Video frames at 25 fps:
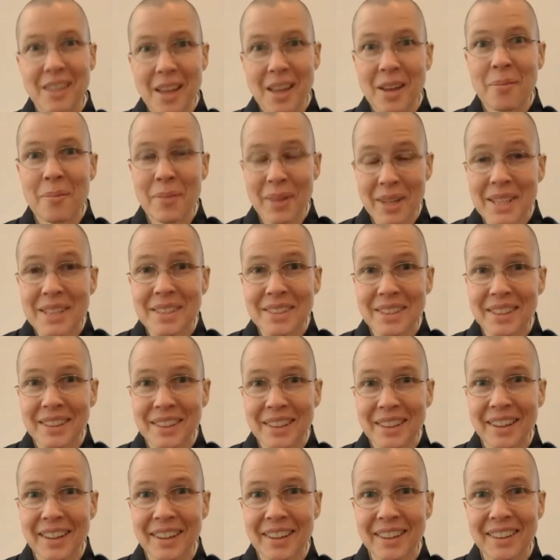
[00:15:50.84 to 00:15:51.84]
Amazing,
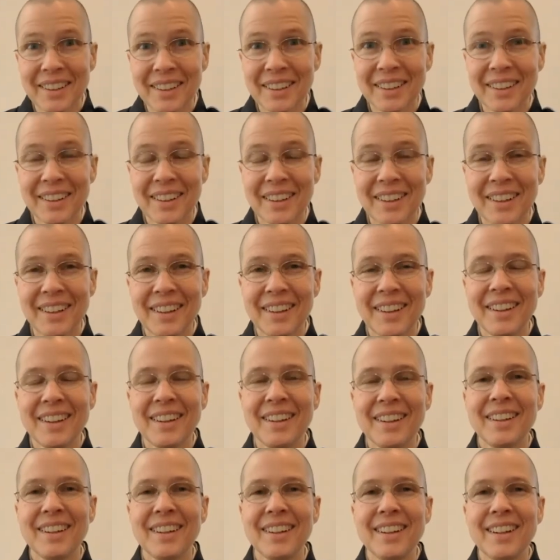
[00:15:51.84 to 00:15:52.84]
huh?
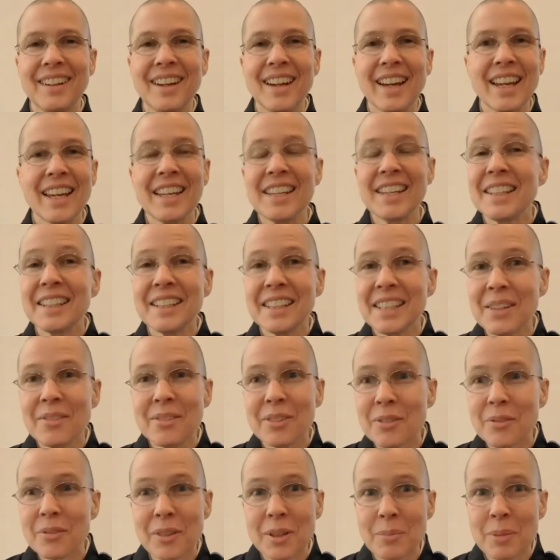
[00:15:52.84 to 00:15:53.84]
He didn't
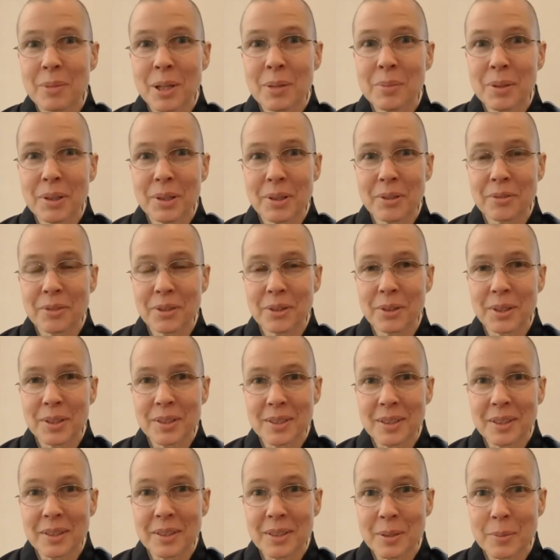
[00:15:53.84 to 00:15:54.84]
even remember to focus
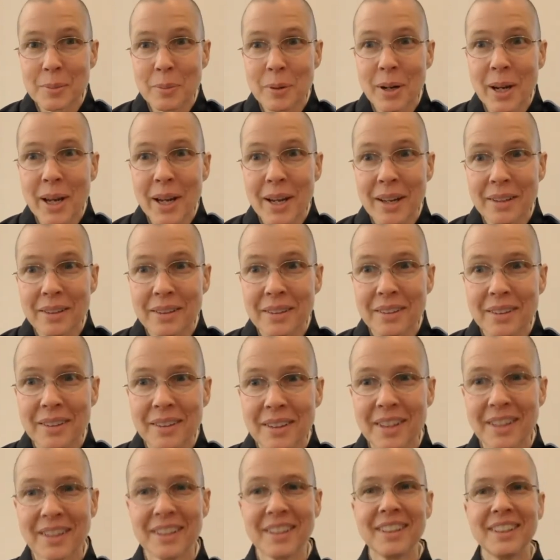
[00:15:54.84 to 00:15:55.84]
on his breath.
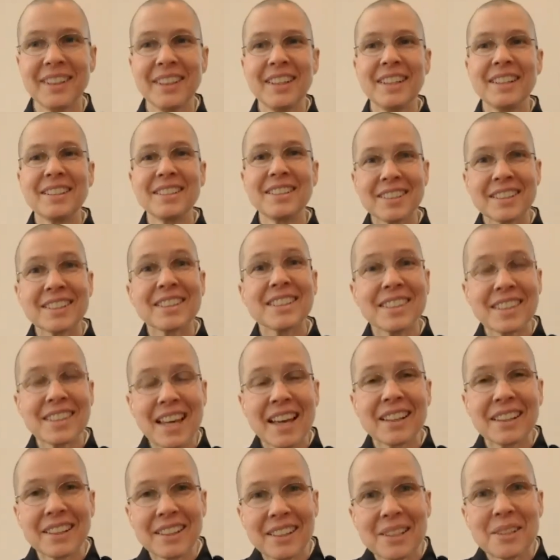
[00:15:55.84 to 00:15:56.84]
Just
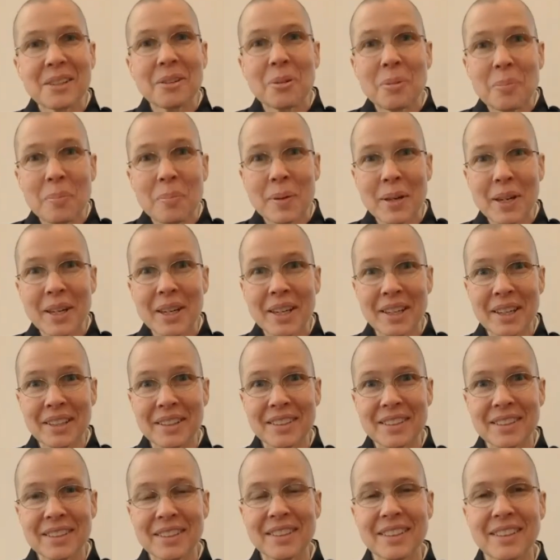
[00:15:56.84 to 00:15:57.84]
that little
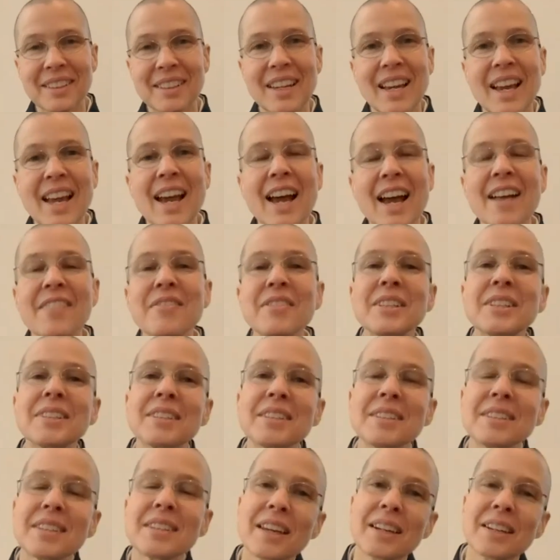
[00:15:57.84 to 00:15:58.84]
bit. And this
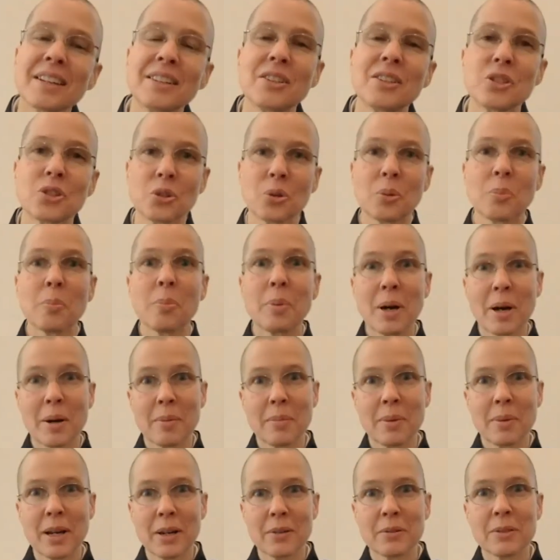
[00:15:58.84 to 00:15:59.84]
is that initial bump
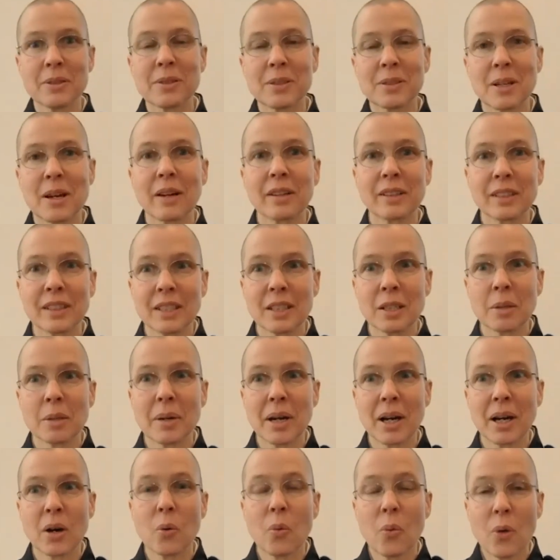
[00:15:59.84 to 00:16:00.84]
I was talking
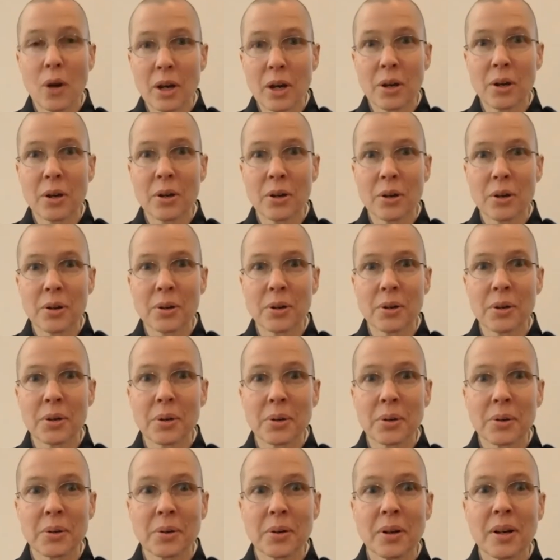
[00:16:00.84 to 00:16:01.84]
about.
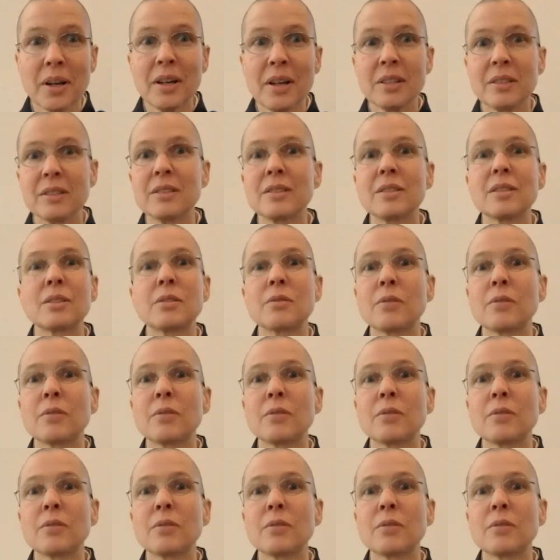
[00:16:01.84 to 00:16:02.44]
Whoa, this is